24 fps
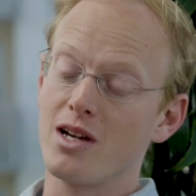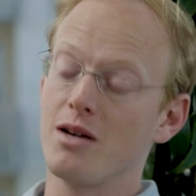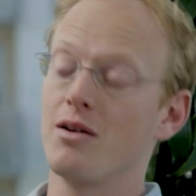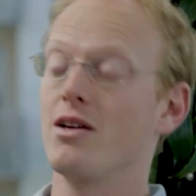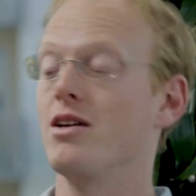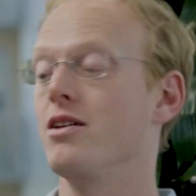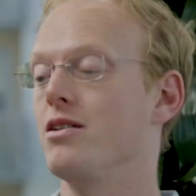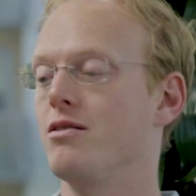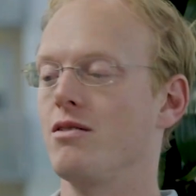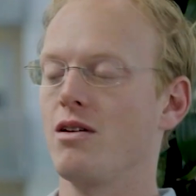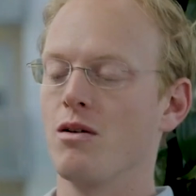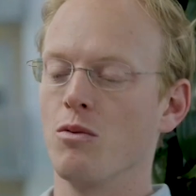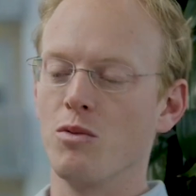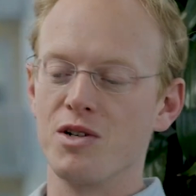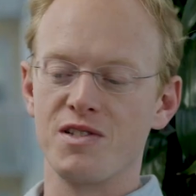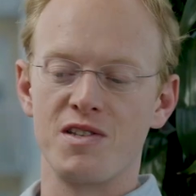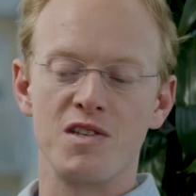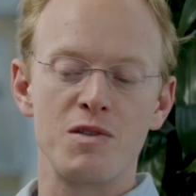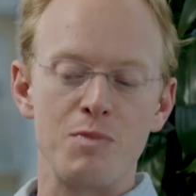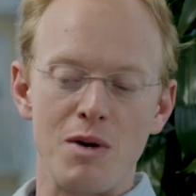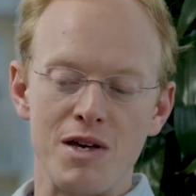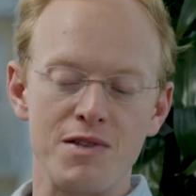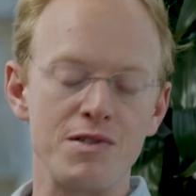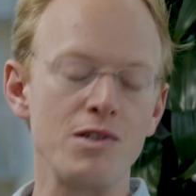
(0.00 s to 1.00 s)
It was a
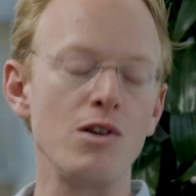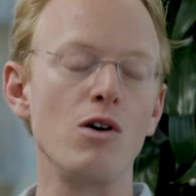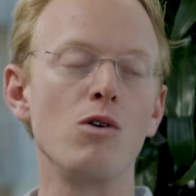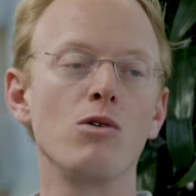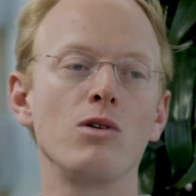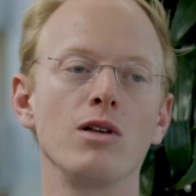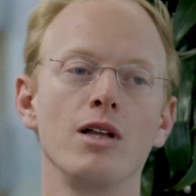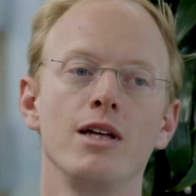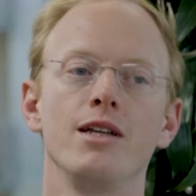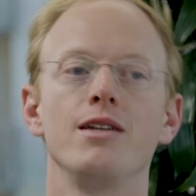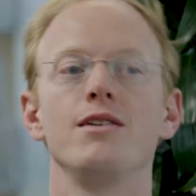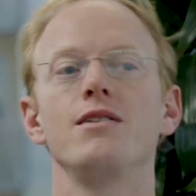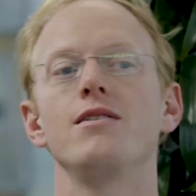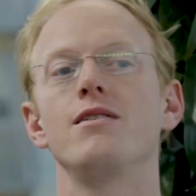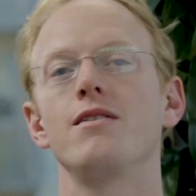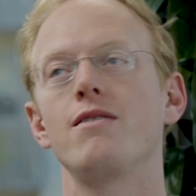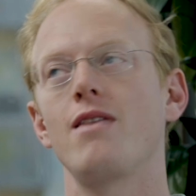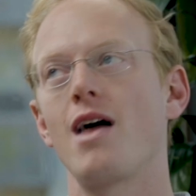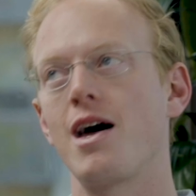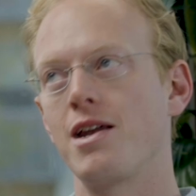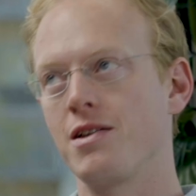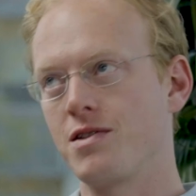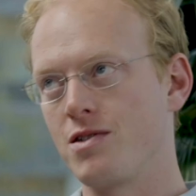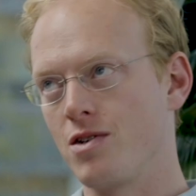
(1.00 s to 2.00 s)
space in Oakland.
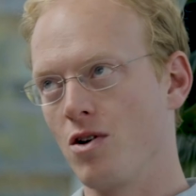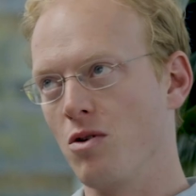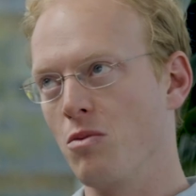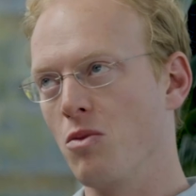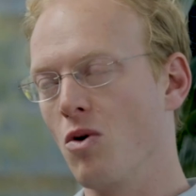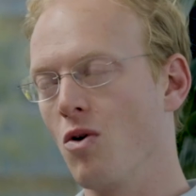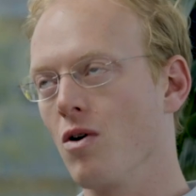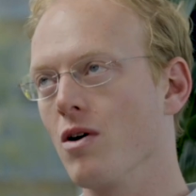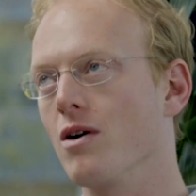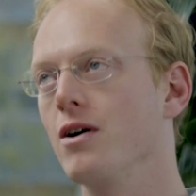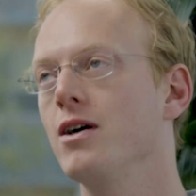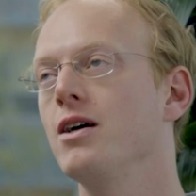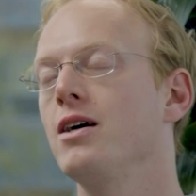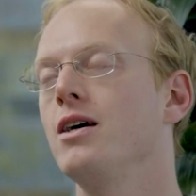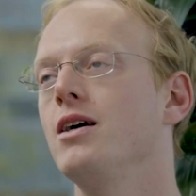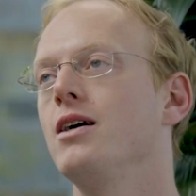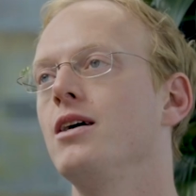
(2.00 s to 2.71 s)
That is no more.